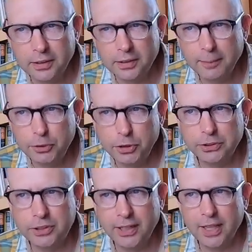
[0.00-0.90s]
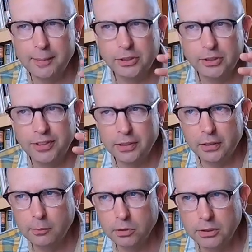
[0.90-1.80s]
tempestuous dynamics of
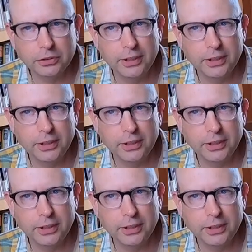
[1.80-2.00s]
neoliberalism